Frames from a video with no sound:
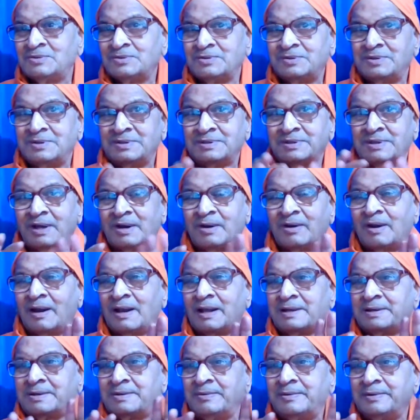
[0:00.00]
So these are
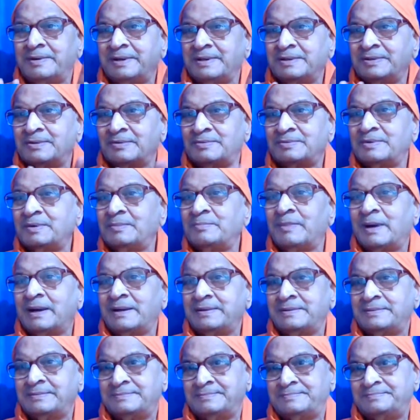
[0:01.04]
all activities of the
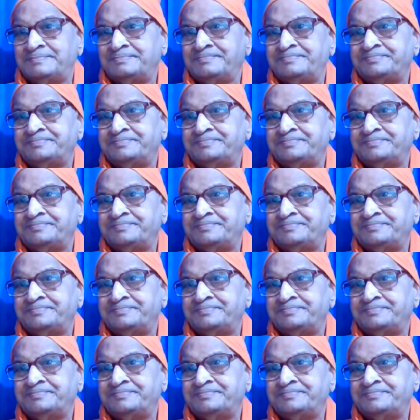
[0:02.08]
mind.